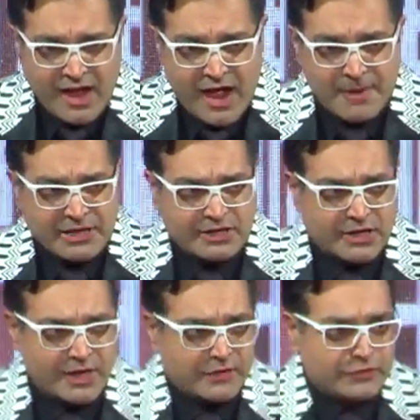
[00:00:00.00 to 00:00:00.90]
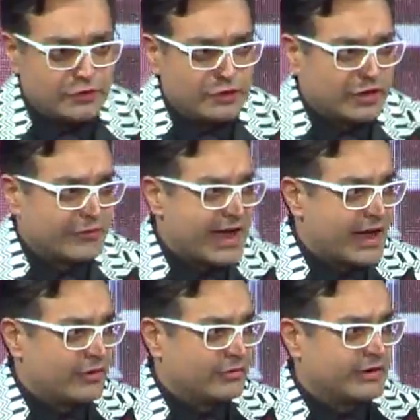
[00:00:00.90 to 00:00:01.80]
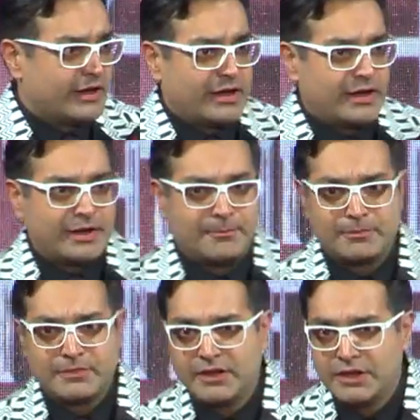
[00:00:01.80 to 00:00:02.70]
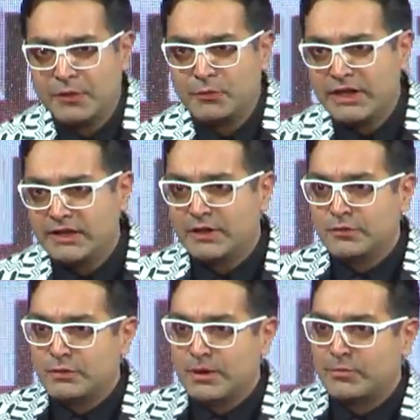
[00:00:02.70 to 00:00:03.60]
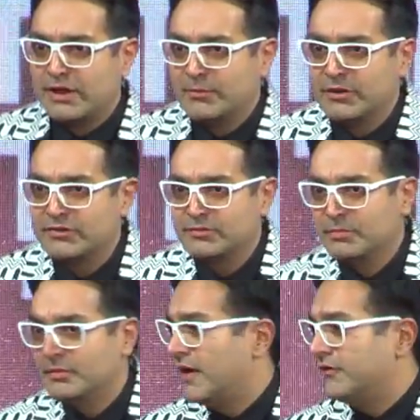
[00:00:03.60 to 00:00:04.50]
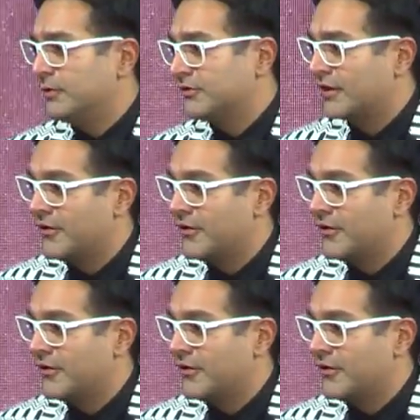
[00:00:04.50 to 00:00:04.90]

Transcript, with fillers: I mean, if you look around, you know, we know where pretty much everyone's